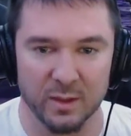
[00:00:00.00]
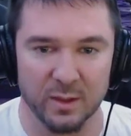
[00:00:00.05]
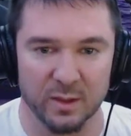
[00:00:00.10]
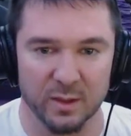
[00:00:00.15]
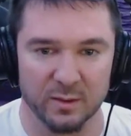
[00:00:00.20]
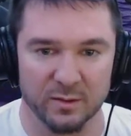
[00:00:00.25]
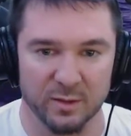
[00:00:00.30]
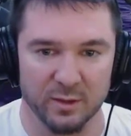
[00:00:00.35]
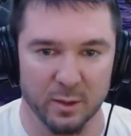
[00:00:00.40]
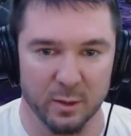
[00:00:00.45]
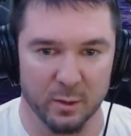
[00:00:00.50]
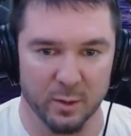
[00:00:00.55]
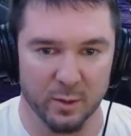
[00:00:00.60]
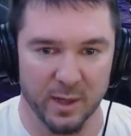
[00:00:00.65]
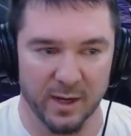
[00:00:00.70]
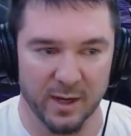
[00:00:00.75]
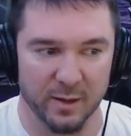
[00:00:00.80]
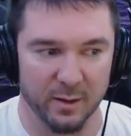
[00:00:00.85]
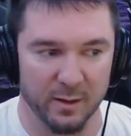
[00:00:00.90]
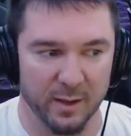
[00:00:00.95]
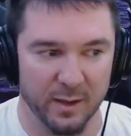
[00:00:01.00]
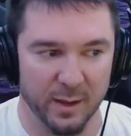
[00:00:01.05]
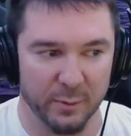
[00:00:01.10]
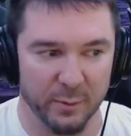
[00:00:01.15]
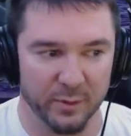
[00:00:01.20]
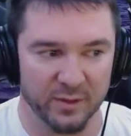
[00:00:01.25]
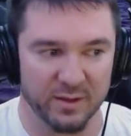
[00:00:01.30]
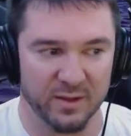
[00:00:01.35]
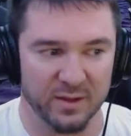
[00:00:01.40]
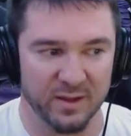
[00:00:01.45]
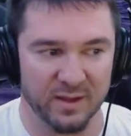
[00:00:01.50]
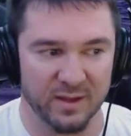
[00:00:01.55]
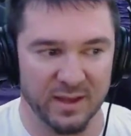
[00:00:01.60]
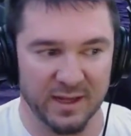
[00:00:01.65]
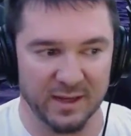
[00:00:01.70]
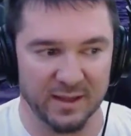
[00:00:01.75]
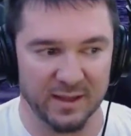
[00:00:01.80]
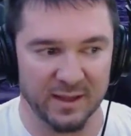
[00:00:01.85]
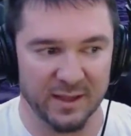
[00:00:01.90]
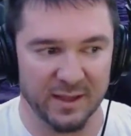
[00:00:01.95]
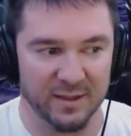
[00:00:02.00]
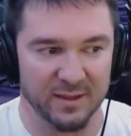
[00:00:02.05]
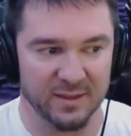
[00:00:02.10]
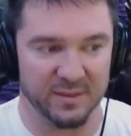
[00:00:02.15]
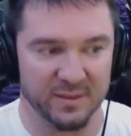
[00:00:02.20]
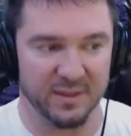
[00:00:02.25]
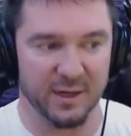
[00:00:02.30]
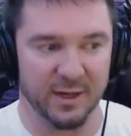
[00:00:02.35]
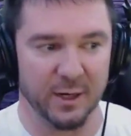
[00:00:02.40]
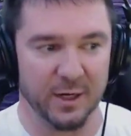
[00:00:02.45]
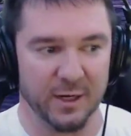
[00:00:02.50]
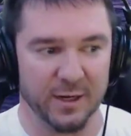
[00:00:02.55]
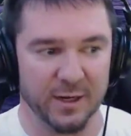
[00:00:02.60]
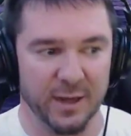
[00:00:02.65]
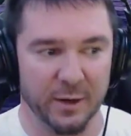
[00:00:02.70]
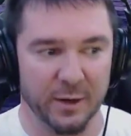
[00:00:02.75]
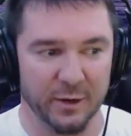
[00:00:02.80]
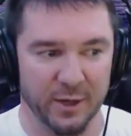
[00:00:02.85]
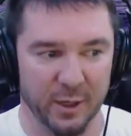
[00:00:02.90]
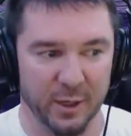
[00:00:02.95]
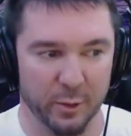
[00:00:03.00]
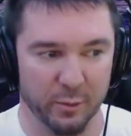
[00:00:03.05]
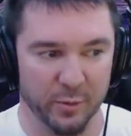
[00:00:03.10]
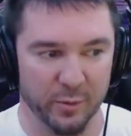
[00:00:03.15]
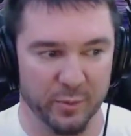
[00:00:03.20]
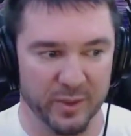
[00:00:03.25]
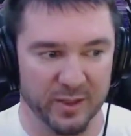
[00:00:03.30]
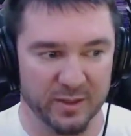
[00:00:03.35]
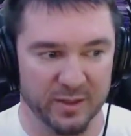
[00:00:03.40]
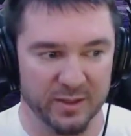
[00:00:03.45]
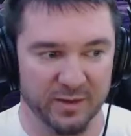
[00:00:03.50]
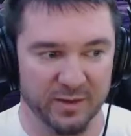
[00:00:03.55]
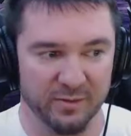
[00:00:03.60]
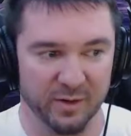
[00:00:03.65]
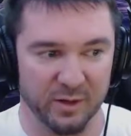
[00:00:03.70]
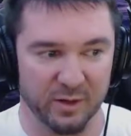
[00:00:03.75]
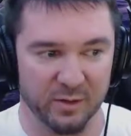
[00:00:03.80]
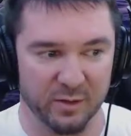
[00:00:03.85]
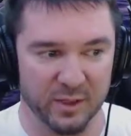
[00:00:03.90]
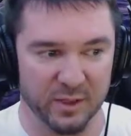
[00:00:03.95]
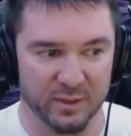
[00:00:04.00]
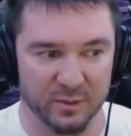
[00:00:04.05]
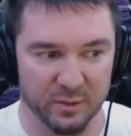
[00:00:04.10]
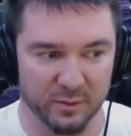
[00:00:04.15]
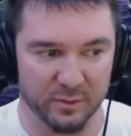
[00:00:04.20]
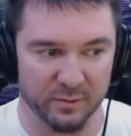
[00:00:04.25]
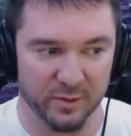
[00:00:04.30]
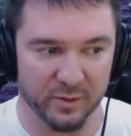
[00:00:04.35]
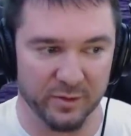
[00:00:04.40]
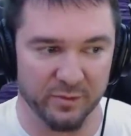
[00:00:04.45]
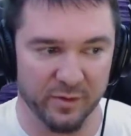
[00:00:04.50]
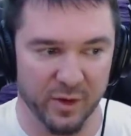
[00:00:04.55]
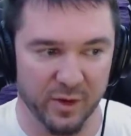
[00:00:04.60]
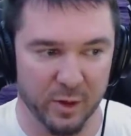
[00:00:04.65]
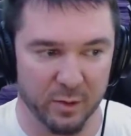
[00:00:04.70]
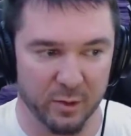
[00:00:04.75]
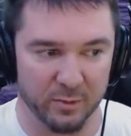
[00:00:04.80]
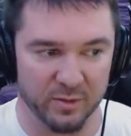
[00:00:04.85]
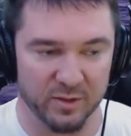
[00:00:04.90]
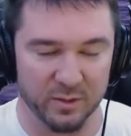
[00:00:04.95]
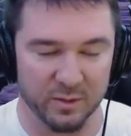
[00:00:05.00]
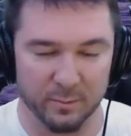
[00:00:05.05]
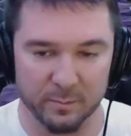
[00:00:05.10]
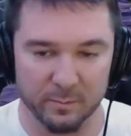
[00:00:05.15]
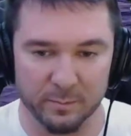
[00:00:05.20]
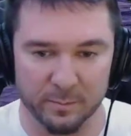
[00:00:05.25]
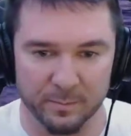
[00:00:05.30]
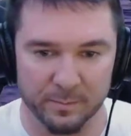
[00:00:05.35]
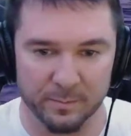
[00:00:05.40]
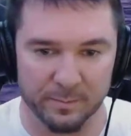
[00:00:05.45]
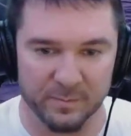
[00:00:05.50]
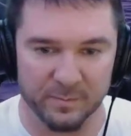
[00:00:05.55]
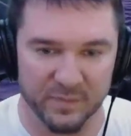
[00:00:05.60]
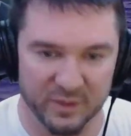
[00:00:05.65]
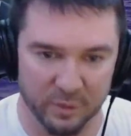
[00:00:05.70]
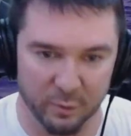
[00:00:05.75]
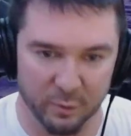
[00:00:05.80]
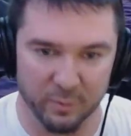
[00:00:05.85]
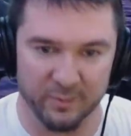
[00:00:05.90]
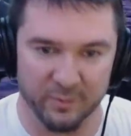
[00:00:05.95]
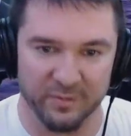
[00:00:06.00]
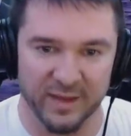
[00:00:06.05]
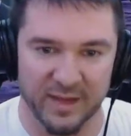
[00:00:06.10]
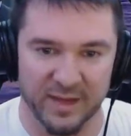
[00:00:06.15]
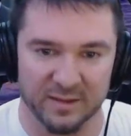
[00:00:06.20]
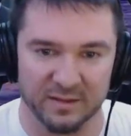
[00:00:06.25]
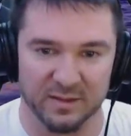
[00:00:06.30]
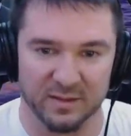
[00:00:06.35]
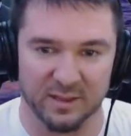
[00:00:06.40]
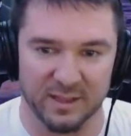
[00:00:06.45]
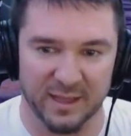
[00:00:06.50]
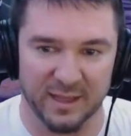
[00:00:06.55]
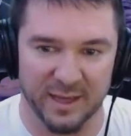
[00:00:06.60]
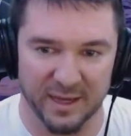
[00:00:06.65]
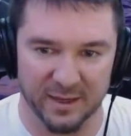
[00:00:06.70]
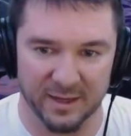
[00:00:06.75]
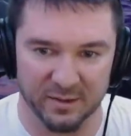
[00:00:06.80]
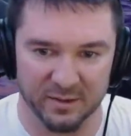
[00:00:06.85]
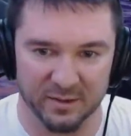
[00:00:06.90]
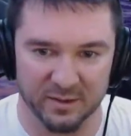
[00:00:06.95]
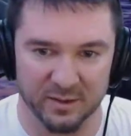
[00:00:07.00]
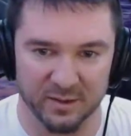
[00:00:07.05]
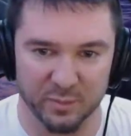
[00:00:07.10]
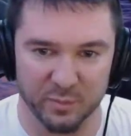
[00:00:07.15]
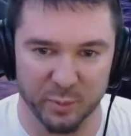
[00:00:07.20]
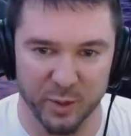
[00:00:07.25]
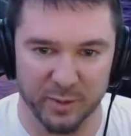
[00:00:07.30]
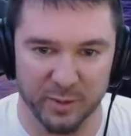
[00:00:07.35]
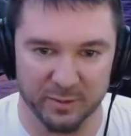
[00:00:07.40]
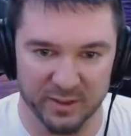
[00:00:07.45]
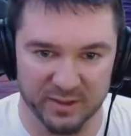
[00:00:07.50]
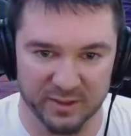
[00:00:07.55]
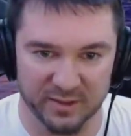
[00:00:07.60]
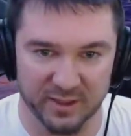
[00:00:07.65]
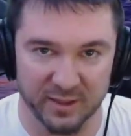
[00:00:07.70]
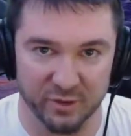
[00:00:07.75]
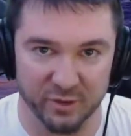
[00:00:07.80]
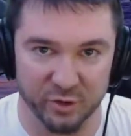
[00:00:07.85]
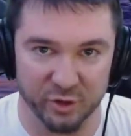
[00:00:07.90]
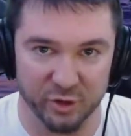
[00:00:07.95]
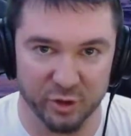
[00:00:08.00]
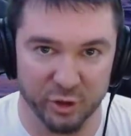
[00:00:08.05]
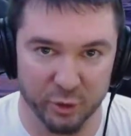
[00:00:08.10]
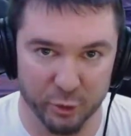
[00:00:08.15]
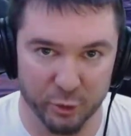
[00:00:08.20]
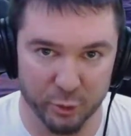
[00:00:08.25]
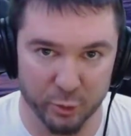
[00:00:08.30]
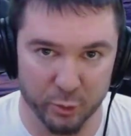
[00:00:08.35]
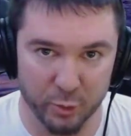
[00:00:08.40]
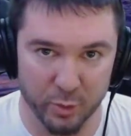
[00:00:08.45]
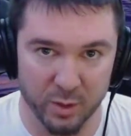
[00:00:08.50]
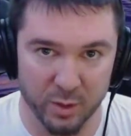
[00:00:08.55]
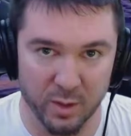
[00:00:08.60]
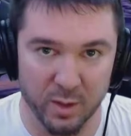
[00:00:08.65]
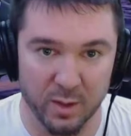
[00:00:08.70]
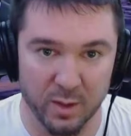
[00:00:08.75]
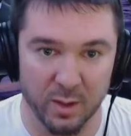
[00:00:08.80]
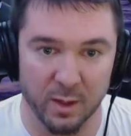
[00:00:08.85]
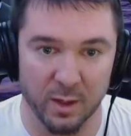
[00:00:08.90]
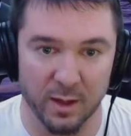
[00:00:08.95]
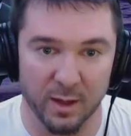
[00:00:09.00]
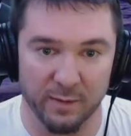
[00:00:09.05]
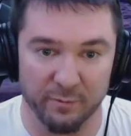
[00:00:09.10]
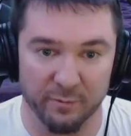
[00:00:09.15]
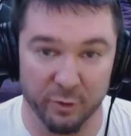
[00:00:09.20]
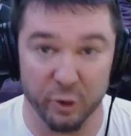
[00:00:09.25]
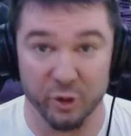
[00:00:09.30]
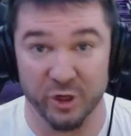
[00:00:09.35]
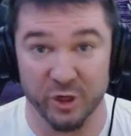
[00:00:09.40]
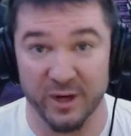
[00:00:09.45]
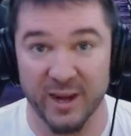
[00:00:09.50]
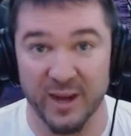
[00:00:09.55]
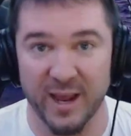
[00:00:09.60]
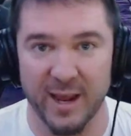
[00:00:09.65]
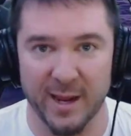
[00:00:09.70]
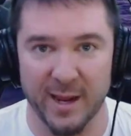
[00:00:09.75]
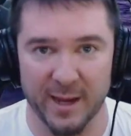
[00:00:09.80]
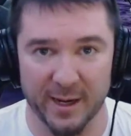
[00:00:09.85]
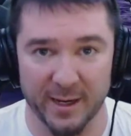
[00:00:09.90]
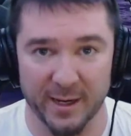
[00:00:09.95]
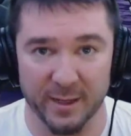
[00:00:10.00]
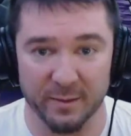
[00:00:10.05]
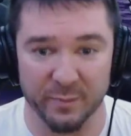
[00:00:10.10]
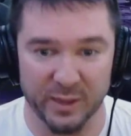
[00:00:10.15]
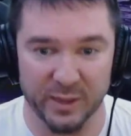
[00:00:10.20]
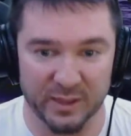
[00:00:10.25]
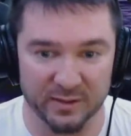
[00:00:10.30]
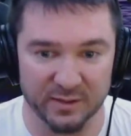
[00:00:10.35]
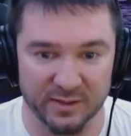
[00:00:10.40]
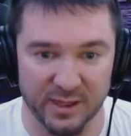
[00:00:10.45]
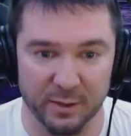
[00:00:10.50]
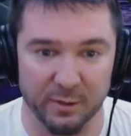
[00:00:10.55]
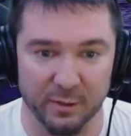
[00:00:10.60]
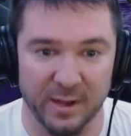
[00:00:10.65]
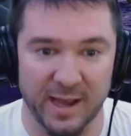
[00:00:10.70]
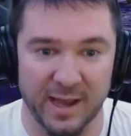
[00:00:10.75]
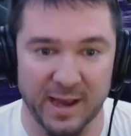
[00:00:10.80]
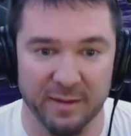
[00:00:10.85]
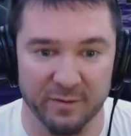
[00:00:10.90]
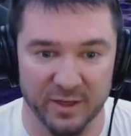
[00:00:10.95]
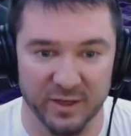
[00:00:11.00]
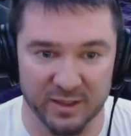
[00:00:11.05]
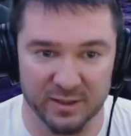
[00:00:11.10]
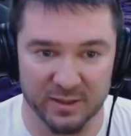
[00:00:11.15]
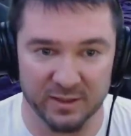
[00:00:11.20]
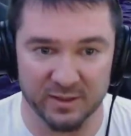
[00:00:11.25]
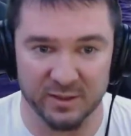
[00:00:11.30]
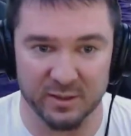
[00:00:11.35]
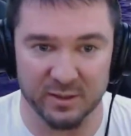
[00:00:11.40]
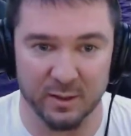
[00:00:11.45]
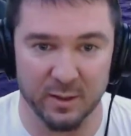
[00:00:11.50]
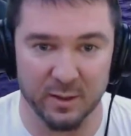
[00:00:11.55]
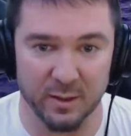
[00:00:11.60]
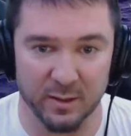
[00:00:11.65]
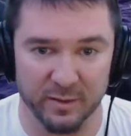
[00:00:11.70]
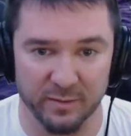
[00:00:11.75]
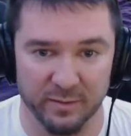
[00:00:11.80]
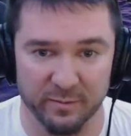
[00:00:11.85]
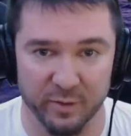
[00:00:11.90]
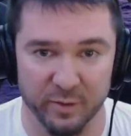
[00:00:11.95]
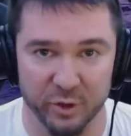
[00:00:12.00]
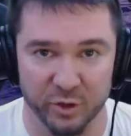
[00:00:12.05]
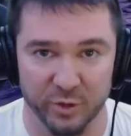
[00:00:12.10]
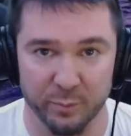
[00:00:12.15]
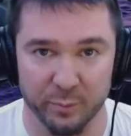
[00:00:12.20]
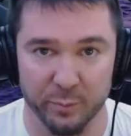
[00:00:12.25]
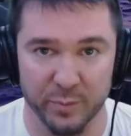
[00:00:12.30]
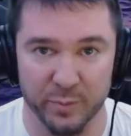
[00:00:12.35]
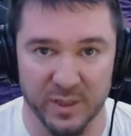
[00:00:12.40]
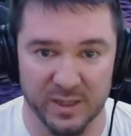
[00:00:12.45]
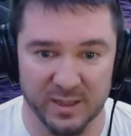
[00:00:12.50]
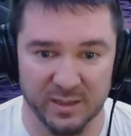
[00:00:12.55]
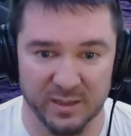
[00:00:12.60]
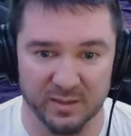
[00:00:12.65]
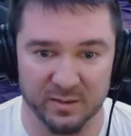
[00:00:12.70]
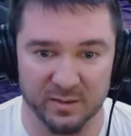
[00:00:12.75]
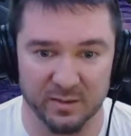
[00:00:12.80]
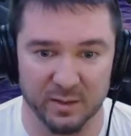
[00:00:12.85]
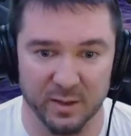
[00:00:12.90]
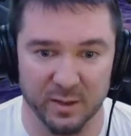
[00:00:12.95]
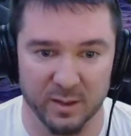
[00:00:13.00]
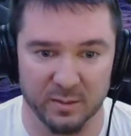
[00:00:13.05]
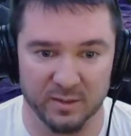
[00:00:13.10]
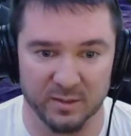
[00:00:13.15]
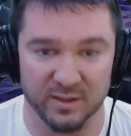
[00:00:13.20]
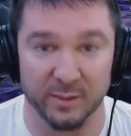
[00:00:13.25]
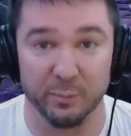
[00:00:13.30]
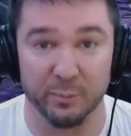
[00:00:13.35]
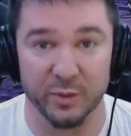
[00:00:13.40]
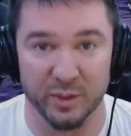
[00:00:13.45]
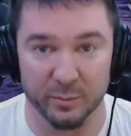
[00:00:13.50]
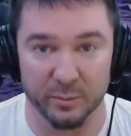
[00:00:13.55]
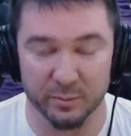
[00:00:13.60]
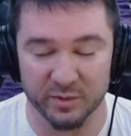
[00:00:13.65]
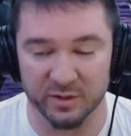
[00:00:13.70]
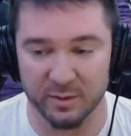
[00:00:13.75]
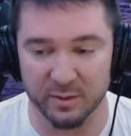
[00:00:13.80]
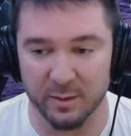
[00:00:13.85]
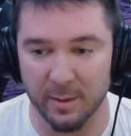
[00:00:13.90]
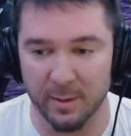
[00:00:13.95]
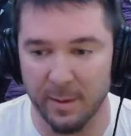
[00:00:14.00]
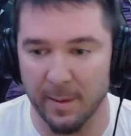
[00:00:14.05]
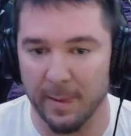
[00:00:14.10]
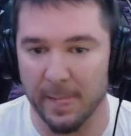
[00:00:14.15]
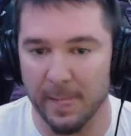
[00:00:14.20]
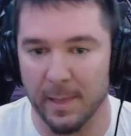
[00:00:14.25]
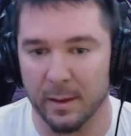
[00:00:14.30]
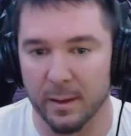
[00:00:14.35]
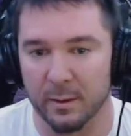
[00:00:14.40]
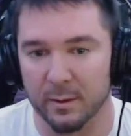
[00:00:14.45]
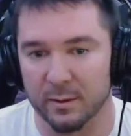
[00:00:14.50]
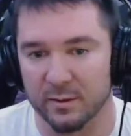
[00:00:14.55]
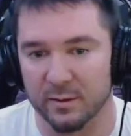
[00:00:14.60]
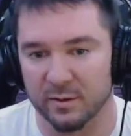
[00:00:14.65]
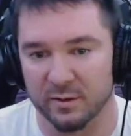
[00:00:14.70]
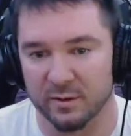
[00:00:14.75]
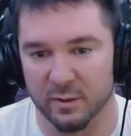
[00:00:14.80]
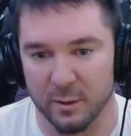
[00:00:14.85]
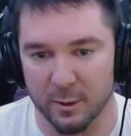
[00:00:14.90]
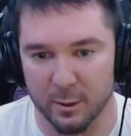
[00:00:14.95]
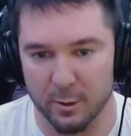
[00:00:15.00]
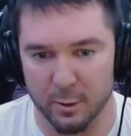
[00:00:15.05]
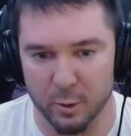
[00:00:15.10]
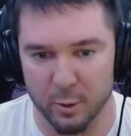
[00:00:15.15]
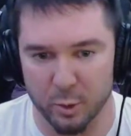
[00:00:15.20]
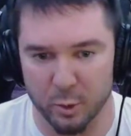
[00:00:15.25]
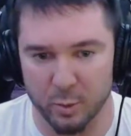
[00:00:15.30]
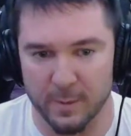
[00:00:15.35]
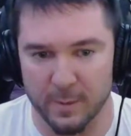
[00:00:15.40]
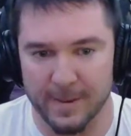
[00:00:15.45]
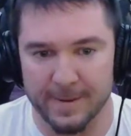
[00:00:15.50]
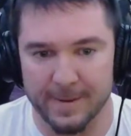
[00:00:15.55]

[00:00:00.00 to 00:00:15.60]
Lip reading: So I would think that this area down here would be a different cluster of lymph nodes. So if that's the case, it's probably stage 2, version A, because I don't have any of this the version B symptoms. So